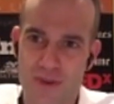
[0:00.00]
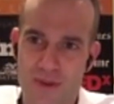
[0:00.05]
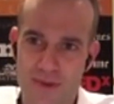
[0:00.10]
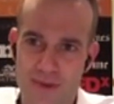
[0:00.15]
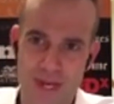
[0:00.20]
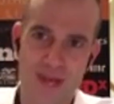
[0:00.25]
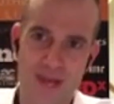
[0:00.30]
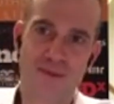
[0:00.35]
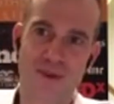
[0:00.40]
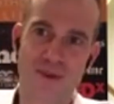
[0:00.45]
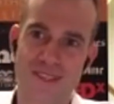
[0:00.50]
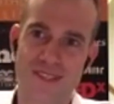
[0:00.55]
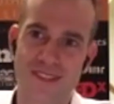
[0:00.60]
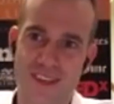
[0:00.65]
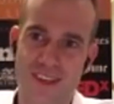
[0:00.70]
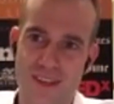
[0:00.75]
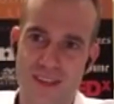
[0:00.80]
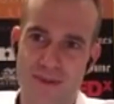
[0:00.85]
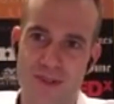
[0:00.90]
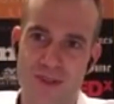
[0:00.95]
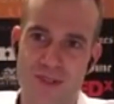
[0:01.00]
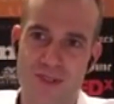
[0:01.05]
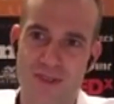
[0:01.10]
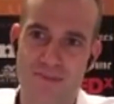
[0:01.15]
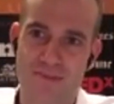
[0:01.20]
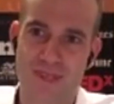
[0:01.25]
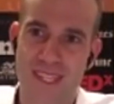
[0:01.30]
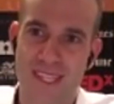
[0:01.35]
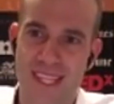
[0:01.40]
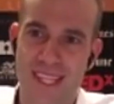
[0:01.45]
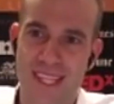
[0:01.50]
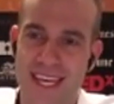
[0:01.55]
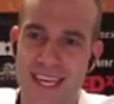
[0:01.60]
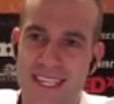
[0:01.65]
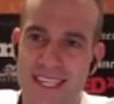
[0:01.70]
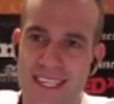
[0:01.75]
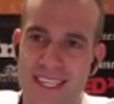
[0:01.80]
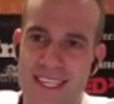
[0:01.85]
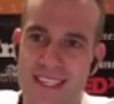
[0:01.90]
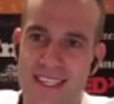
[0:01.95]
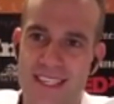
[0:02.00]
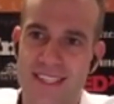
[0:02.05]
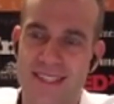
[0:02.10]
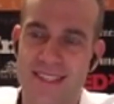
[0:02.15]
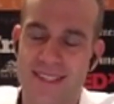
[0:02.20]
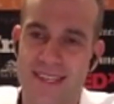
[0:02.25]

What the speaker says: but I want to talk about something that is